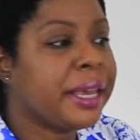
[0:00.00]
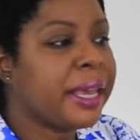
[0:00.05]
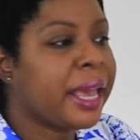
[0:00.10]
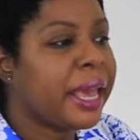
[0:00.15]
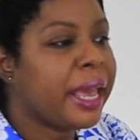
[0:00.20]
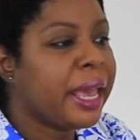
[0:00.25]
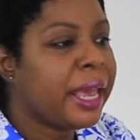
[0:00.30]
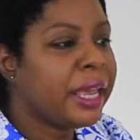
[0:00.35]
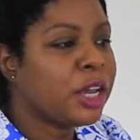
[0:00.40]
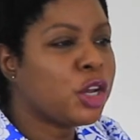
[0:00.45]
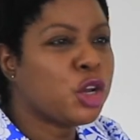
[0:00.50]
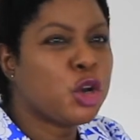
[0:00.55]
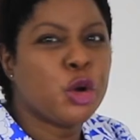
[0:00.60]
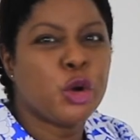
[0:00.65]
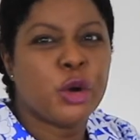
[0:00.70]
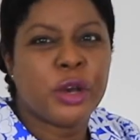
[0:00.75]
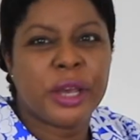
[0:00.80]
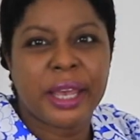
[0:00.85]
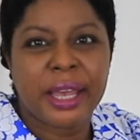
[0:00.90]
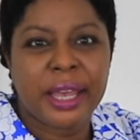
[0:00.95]
cake,
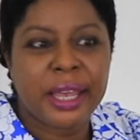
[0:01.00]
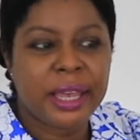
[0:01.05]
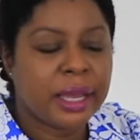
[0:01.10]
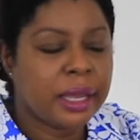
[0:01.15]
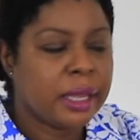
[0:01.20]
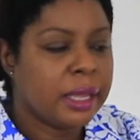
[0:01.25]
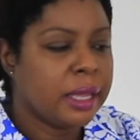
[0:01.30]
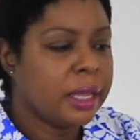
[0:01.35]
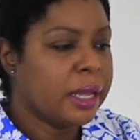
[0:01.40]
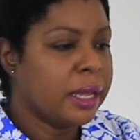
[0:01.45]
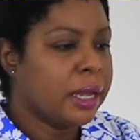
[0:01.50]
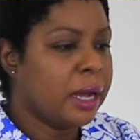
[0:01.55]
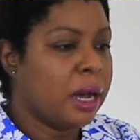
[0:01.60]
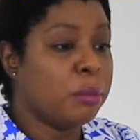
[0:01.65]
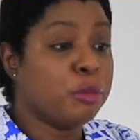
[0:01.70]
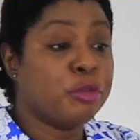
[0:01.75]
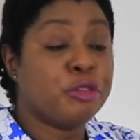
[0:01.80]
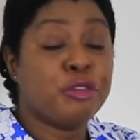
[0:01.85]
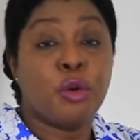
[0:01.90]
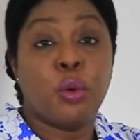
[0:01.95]
cooking,
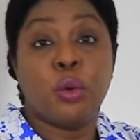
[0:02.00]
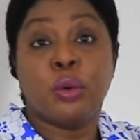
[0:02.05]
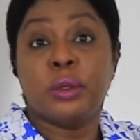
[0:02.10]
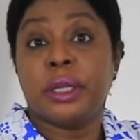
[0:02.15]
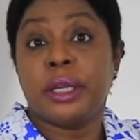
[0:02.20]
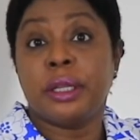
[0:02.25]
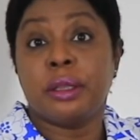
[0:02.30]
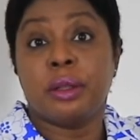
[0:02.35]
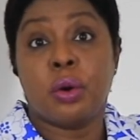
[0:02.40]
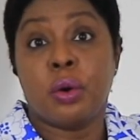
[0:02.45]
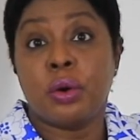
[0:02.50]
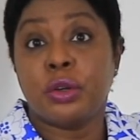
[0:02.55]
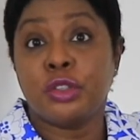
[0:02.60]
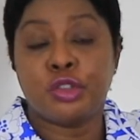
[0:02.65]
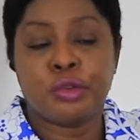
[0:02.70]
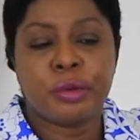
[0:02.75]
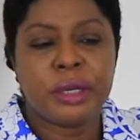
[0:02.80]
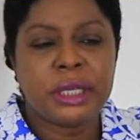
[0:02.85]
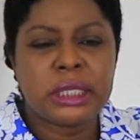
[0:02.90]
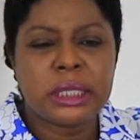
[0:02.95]
folding
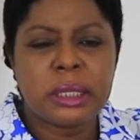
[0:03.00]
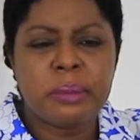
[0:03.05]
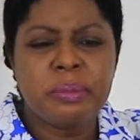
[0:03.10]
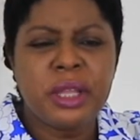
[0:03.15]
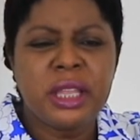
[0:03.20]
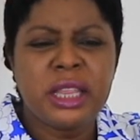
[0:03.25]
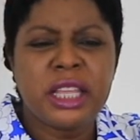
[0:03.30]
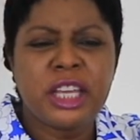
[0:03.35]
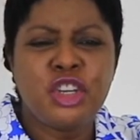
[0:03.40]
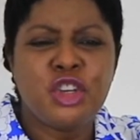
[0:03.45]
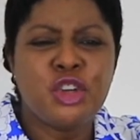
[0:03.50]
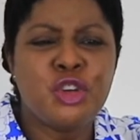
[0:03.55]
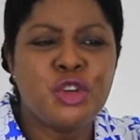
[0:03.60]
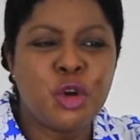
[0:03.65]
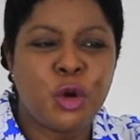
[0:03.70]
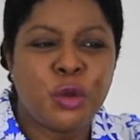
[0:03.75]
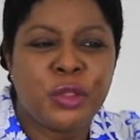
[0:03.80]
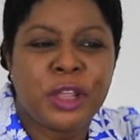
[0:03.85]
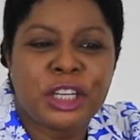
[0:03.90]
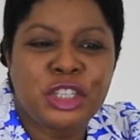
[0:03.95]
laundry, something that you
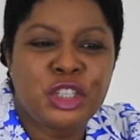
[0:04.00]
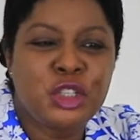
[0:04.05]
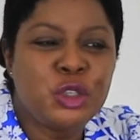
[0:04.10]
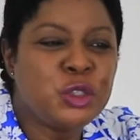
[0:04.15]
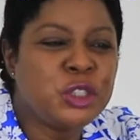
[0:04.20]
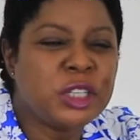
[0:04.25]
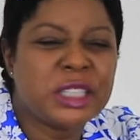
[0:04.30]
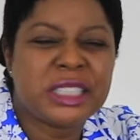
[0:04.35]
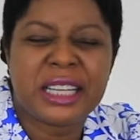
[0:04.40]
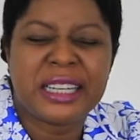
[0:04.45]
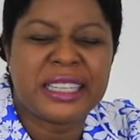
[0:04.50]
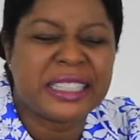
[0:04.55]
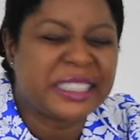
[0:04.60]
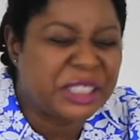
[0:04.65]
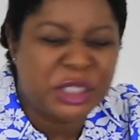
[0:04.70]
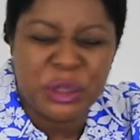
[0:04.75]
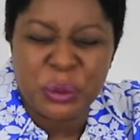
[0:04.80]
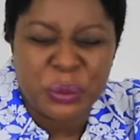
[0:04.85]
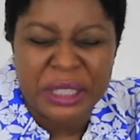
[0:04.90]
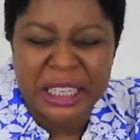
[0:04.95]
know that you just,
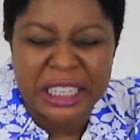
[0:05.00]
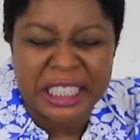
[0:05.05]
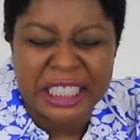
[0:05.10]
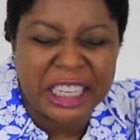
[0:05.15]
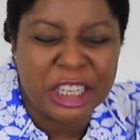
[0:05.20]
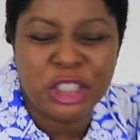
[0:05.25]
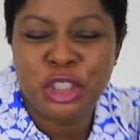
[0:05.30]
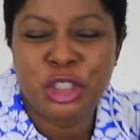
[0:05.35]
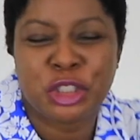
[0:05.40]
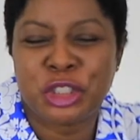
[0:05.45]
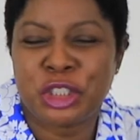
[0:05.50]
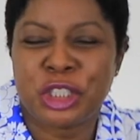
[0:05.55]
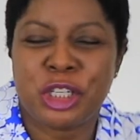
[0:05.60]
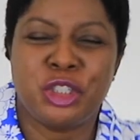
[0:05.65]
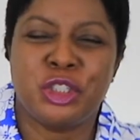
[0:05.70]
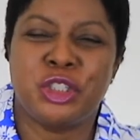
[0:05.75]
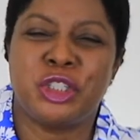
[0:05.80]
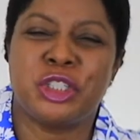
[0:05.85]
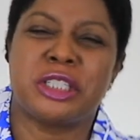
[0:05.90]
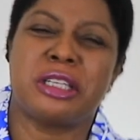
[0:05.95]
that's so delicious
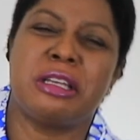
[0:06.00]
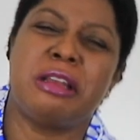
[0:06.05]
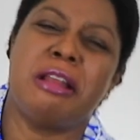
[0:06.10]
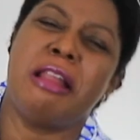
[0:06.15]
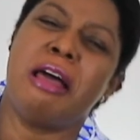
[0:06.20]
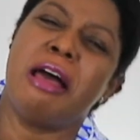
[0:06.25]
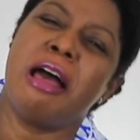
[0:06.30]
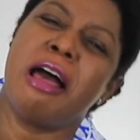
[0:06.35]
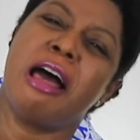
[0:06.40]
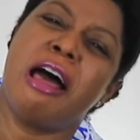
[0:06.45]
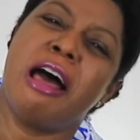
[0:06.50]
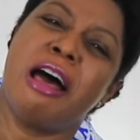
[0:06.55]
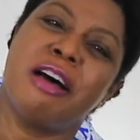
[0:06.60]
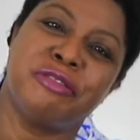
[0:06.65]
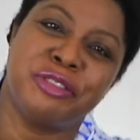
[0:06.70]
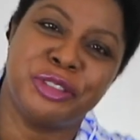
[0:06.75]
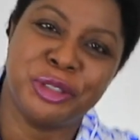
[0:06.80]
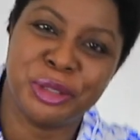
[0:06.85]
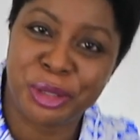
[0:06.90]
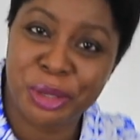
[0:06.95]
and you just
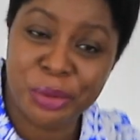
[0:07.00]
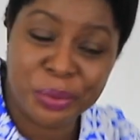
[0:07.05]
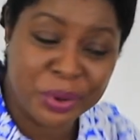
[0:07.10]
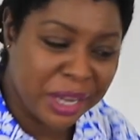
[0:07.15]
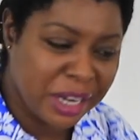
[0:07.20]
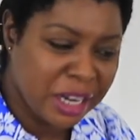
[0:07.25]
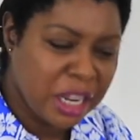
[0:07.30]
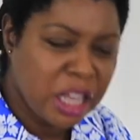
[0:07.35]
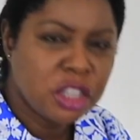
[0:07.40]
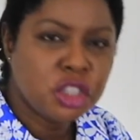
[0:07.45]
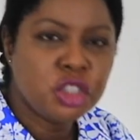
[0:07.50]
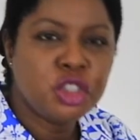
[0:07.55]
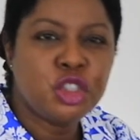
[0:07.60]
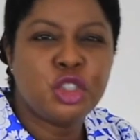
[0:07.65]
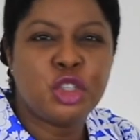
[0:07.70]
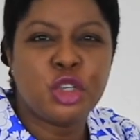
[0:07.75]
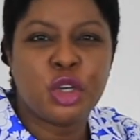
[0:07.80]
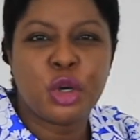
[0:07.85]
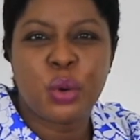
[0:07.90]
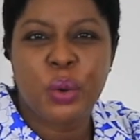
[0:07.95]
love to do it,
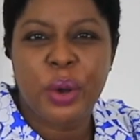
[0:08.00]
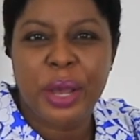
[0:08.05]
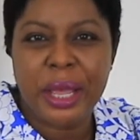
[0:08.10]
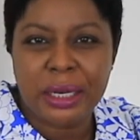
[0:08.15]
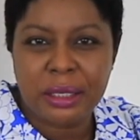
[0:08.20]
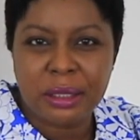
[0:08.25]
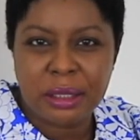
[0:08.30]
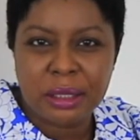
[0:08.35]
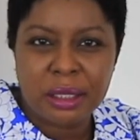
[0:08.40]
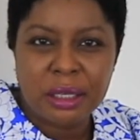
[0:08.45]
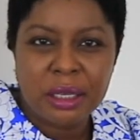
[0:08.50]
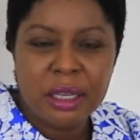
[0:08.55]
do it.